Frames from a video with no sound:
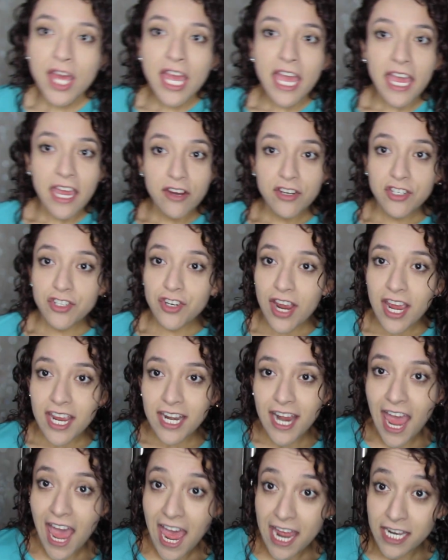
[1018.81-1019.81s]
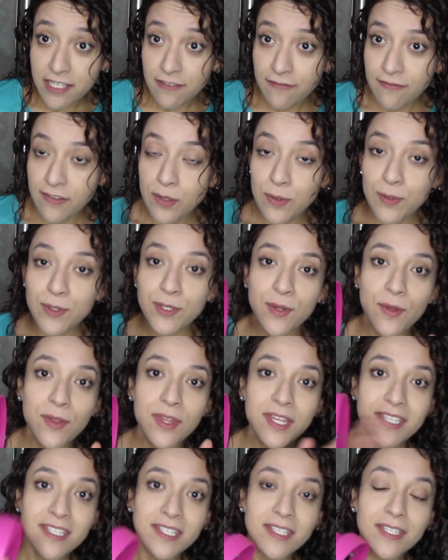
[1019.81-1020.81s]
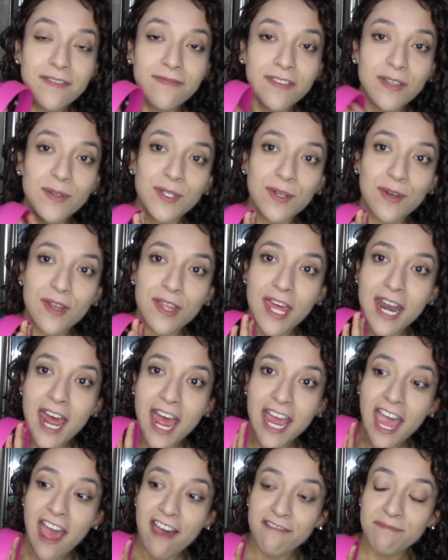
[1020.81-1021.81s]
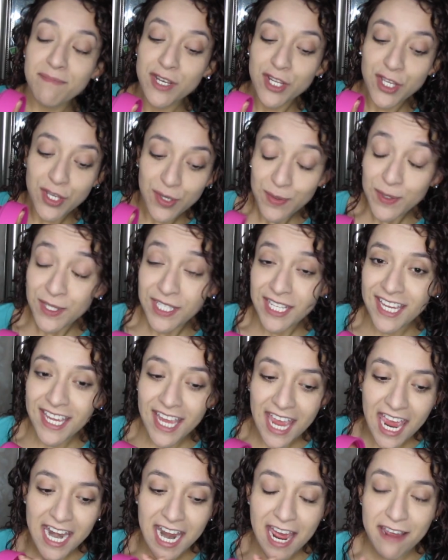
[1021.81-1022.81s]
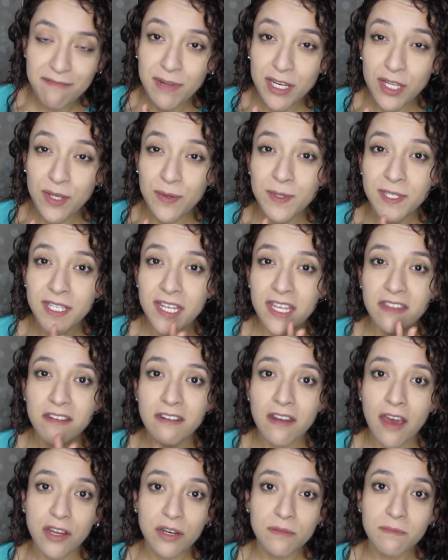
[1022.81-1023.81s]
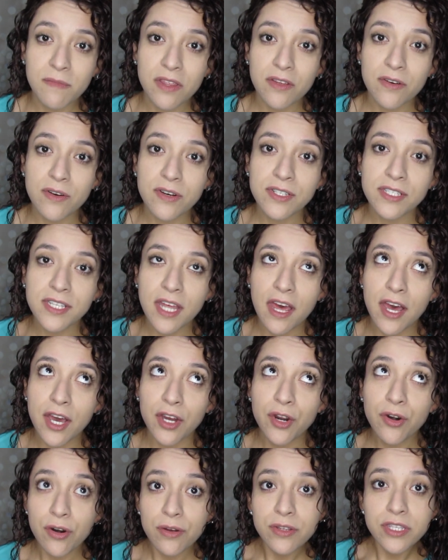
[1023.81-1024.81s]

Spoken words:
air dried and diffused. So this is the diffuser that I have been using, and I've been using the Not Your Mother's Curl